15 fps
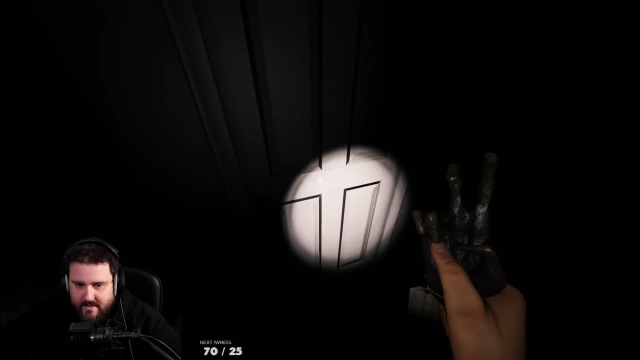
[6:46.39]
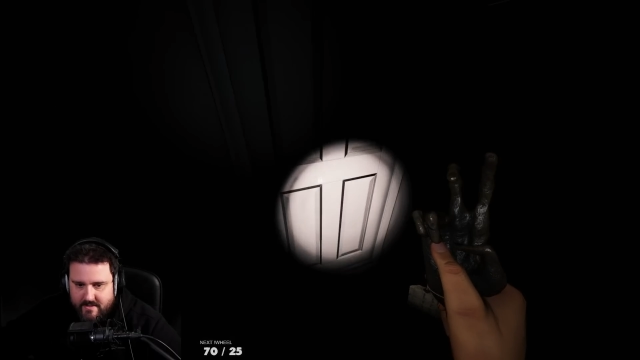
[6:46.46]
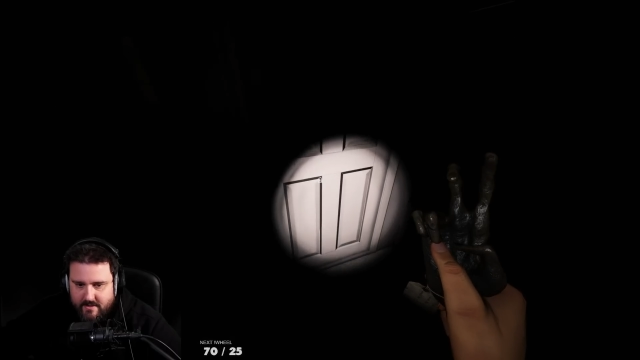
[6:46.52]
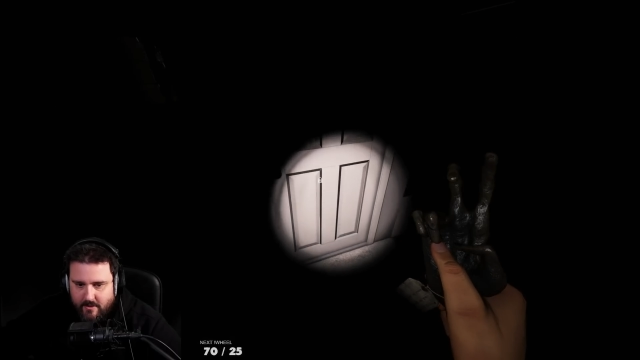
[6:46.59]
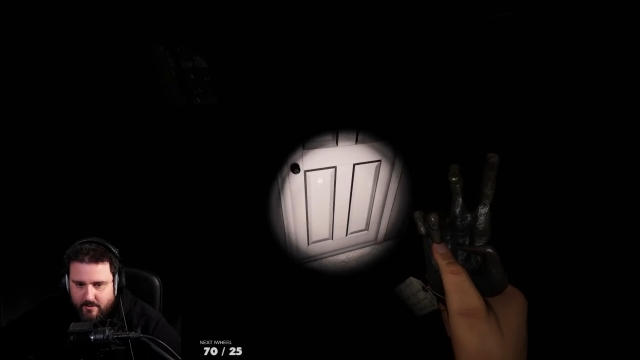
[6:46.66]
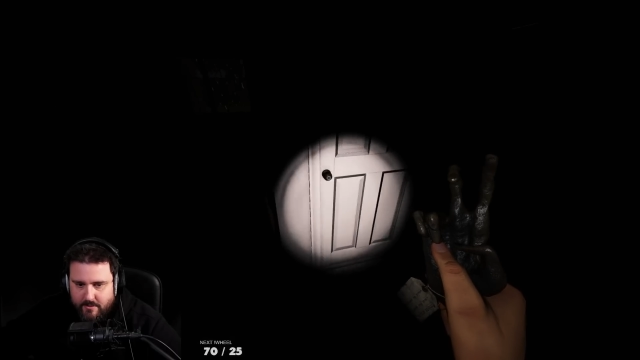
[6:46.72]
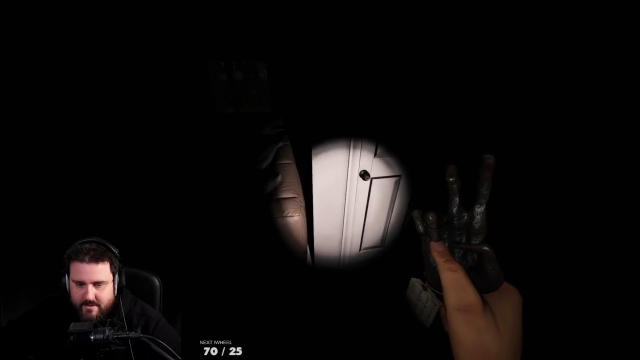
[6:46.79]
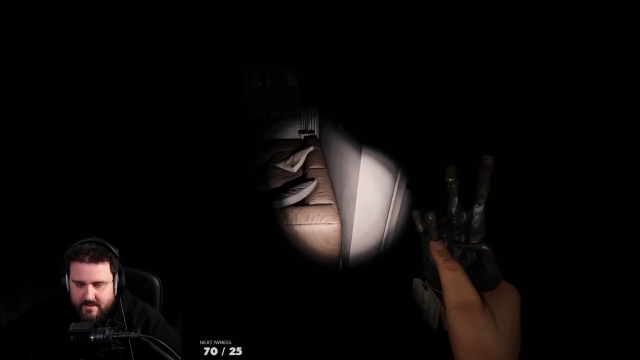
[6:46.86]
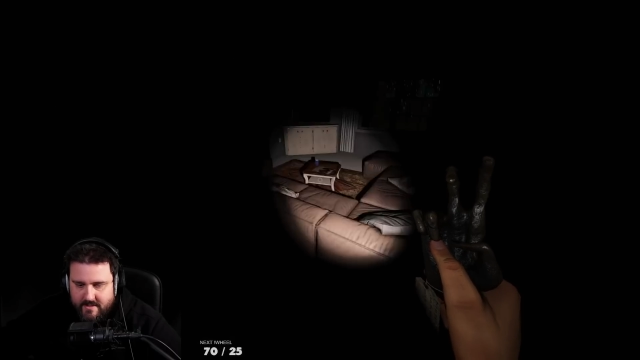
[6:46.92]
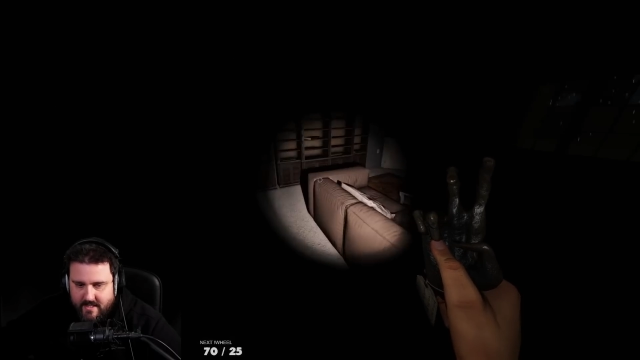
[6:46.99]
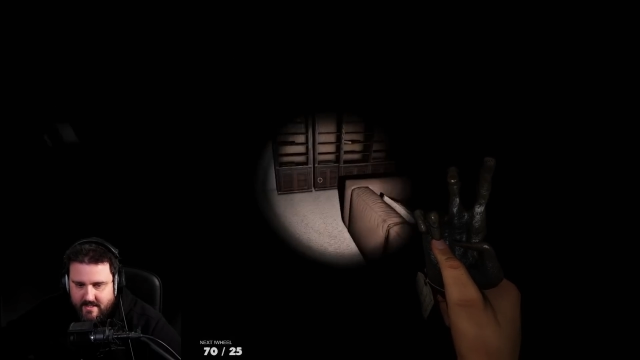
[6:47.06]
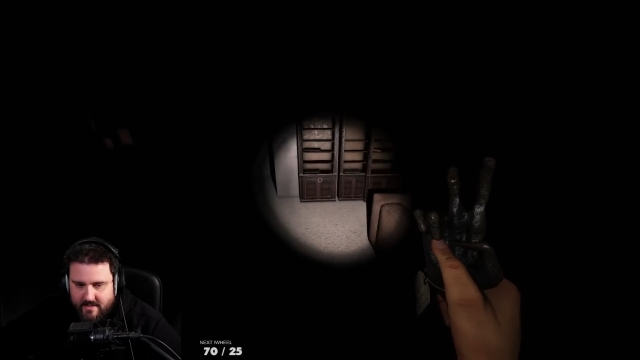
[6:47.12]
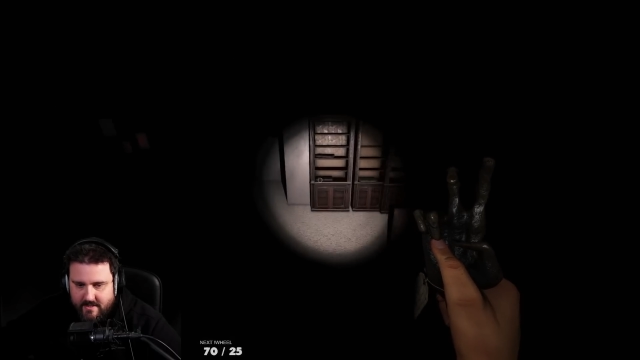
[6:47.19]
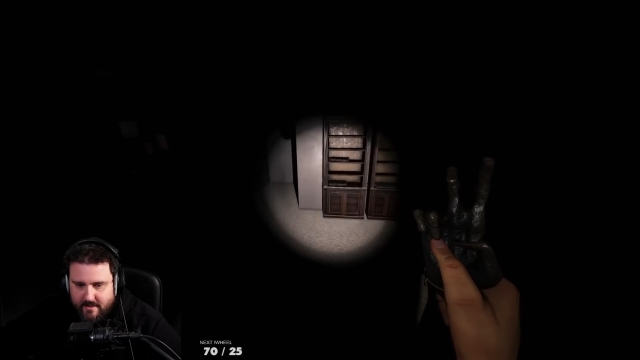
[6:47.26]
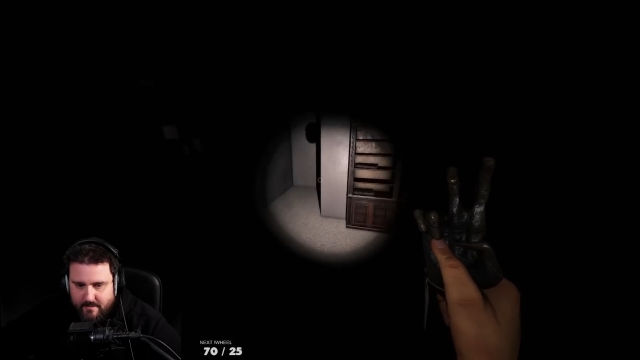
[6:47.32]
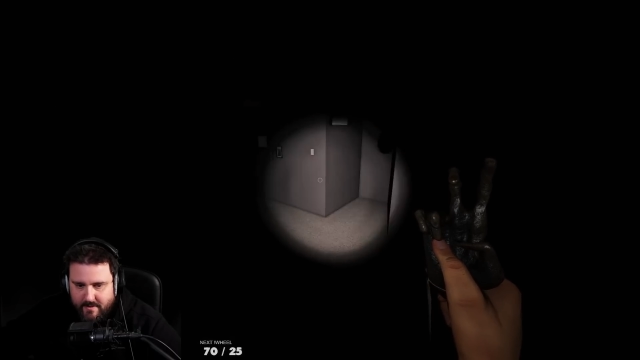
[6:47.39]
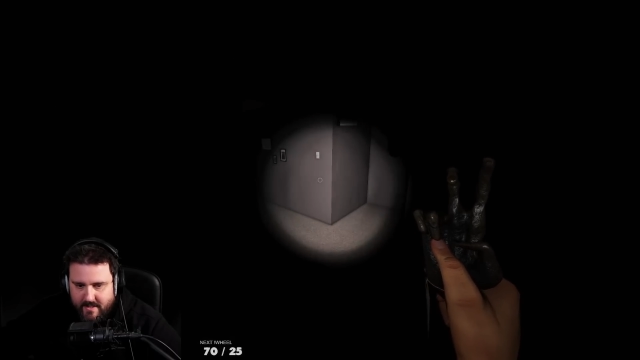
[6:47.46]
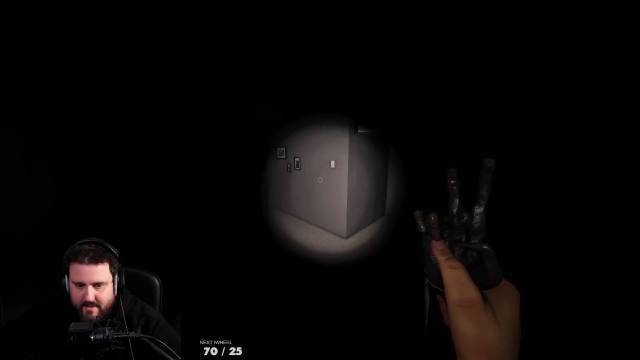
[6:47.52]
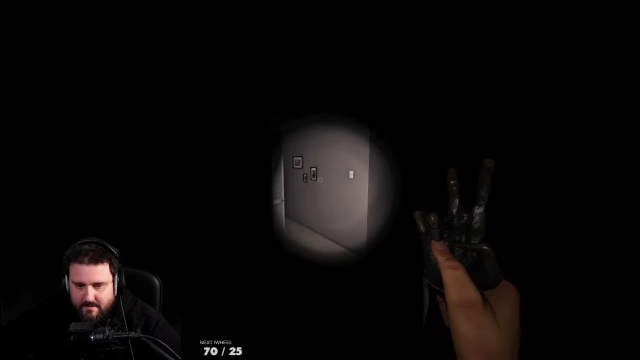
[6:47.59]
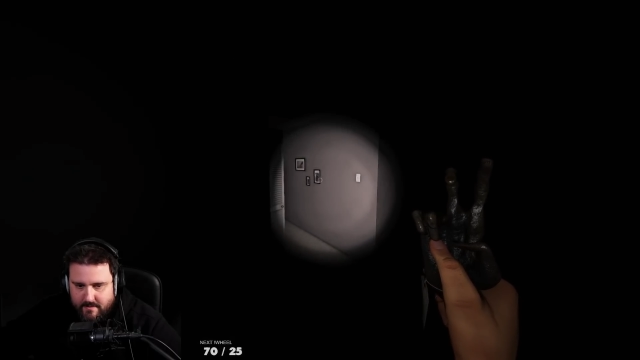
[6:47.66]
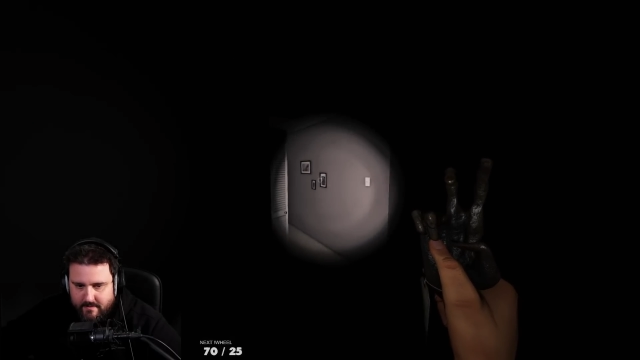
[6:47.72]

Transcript: ghost is actually in the basement.